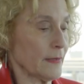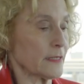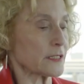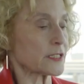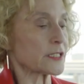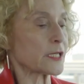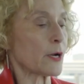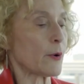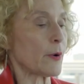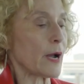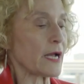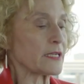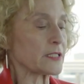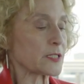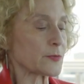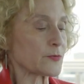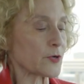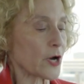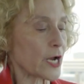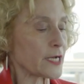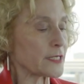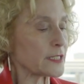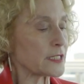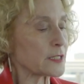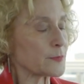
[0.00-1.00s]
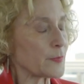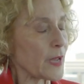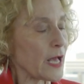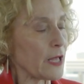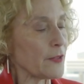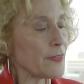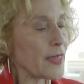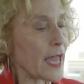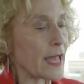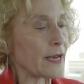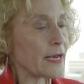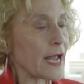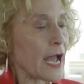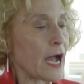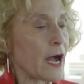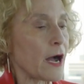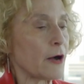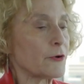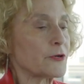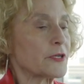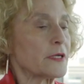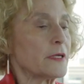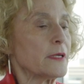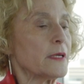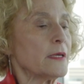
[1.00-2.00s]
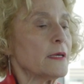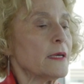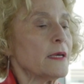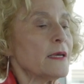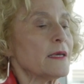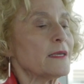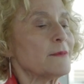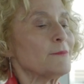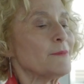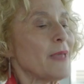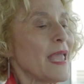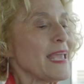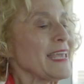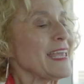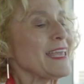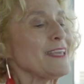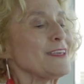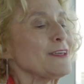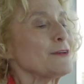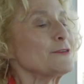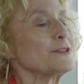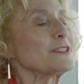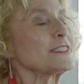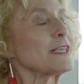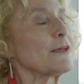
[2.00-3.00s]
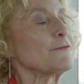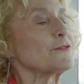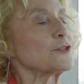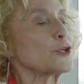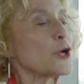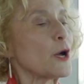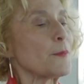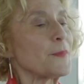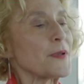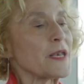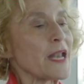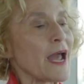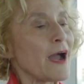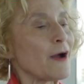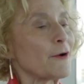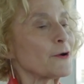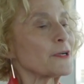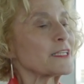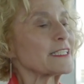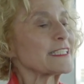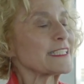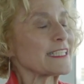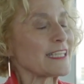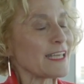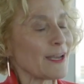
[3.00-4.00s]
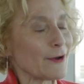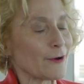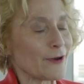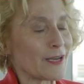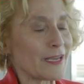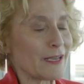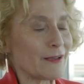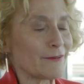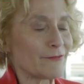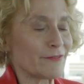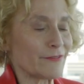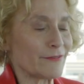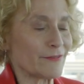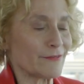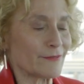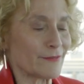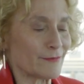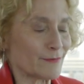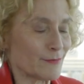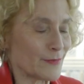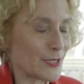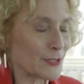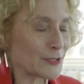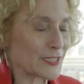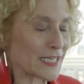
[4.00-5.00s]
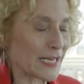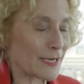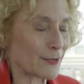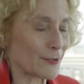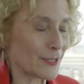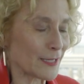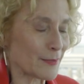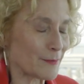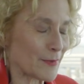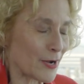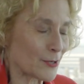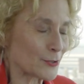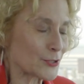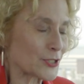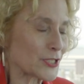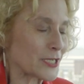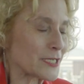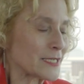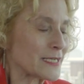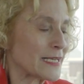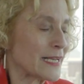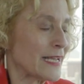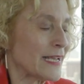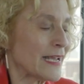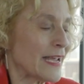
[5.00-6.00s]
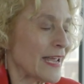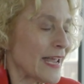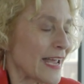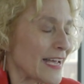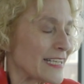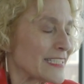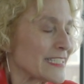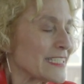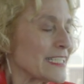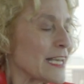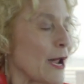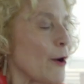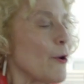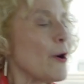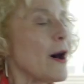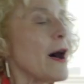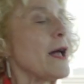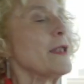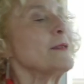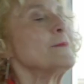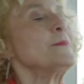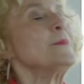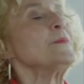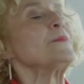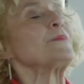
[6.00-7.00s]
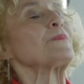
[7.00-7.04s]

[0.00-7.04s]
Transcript: So I try to spell that out, making use of Schopenhauer's theory of musical emotion and so on.